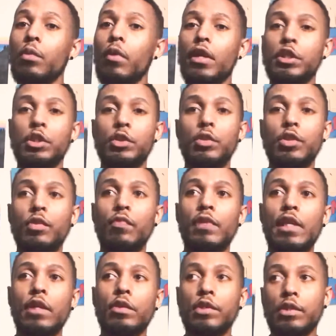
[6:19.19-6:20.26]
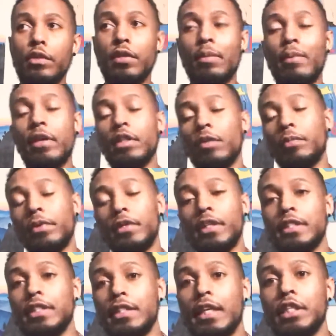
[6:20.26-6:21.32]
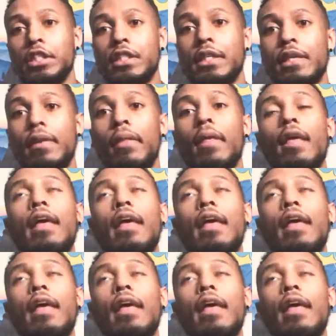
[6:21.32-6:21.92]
watch YouTube videos, learn about the pronunciation.